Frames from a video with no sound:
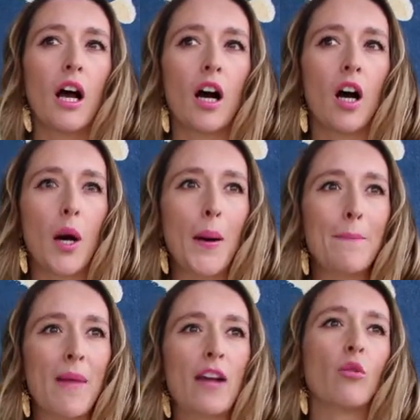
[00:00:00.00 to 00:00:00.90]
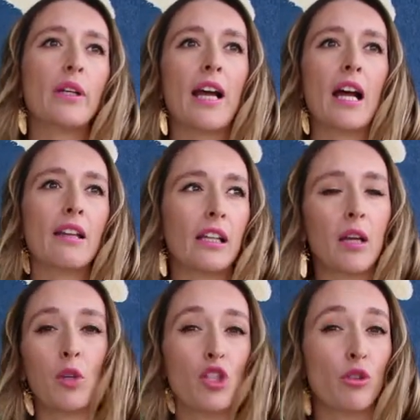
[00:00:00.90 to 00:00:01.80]
I already had that
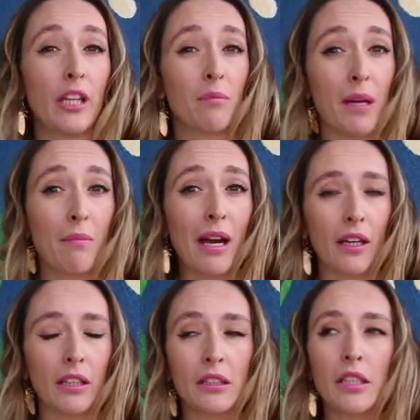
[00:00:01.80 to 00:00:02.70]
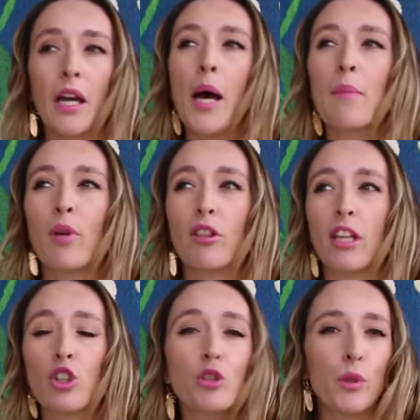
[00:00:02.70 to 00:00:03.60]
imagery in my mind, but
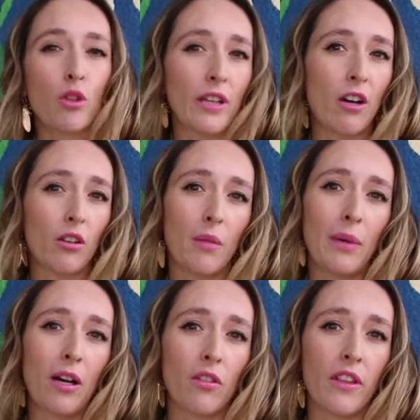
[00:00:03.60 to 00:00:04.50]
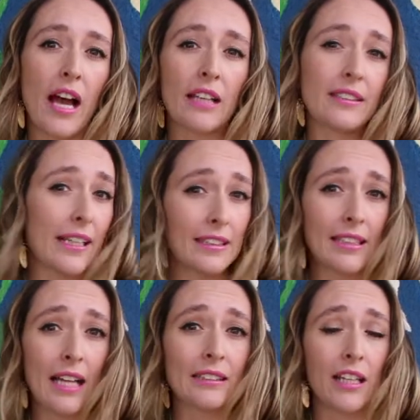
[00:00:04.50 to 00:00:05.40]
the news broke out about the
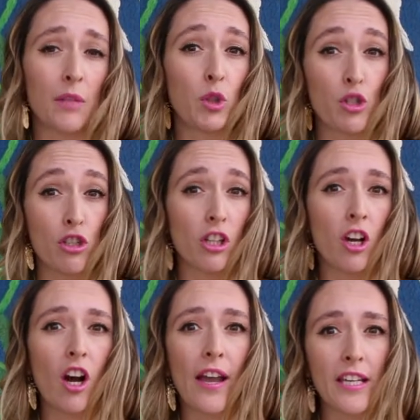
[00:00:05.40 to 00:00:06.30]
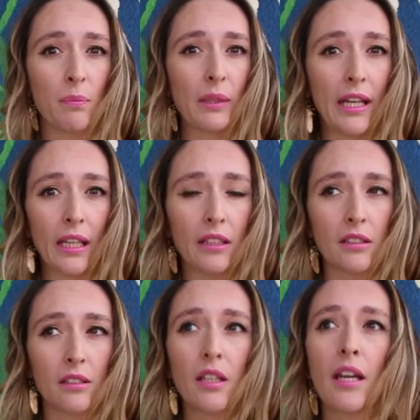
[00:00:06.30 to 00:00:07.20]
Texas anti-abortion law,
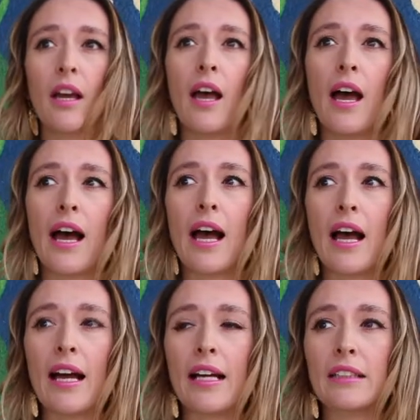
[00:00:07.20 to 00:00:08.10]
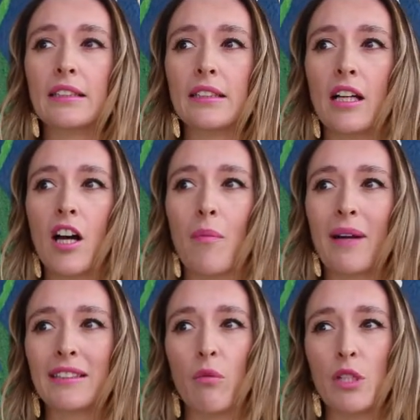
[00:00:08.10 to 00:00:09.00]
SB8, and
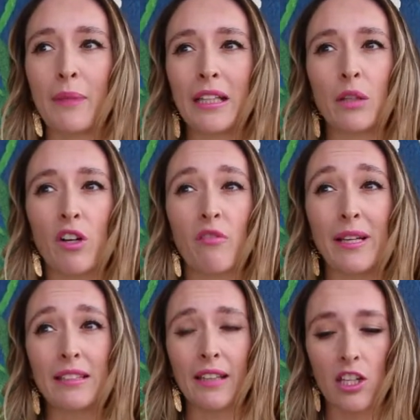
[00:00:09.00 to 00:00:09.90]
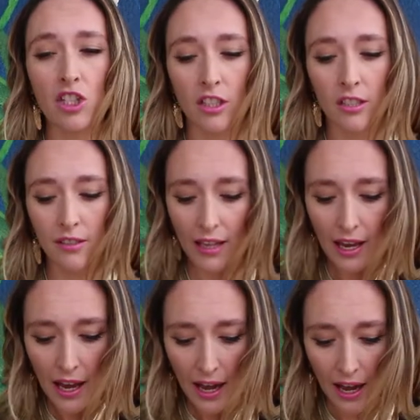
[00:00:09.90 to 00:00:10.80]
as I was making one of my sketches,
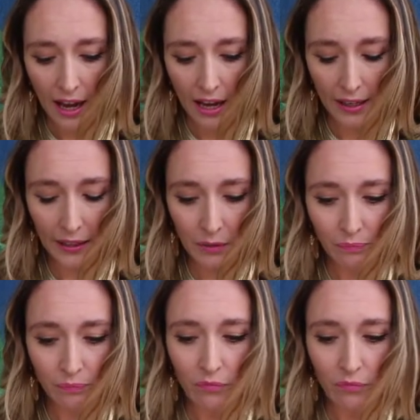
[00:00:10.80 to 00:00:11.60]
I